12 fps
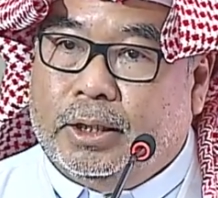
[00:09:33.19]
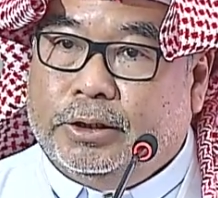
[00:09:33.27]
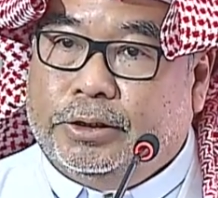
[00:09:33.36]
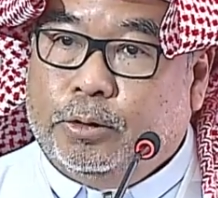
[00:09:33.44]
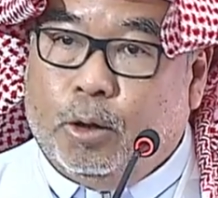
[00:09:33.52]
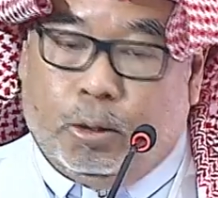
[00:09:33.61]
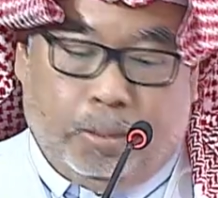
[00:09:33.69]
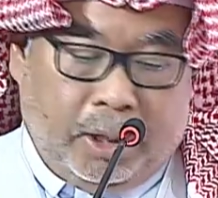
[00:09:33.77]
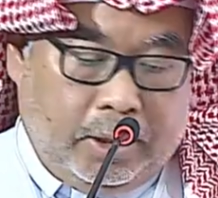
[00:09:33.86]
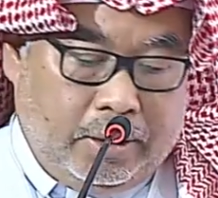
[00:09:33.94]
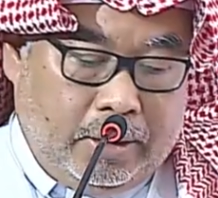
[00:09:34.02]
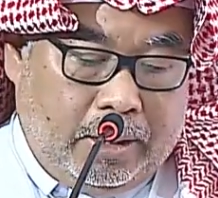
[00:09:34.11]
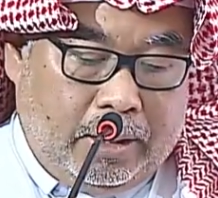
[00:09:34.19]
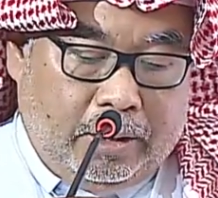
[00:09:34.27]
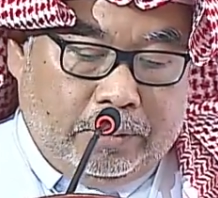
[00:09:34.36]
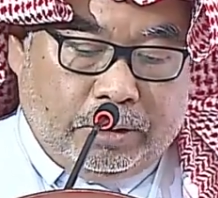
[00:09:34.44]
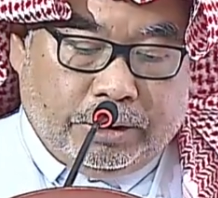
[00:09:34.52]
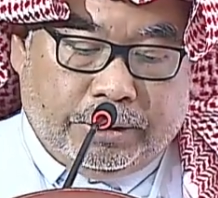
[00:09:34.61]
as normal.
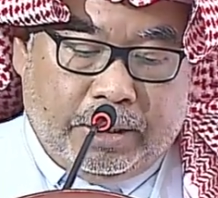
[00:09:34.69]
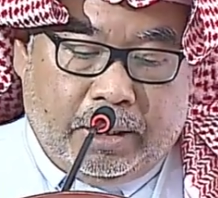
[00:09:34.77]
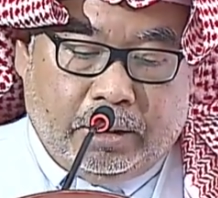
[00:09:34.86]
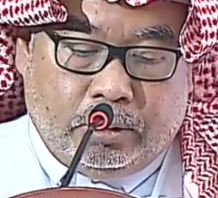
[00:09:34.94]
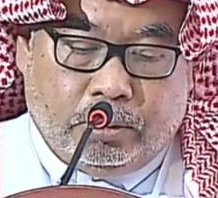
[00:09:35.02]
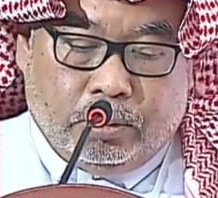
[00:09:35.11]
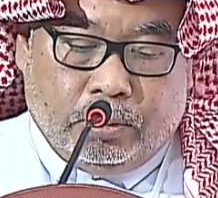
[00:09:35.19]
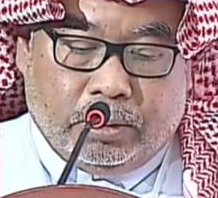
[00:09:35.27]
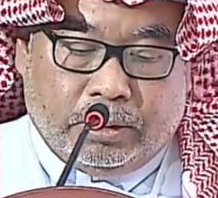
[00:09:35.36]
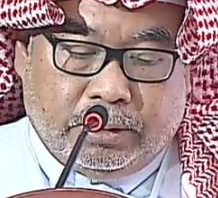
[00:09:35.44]
If it is 8 to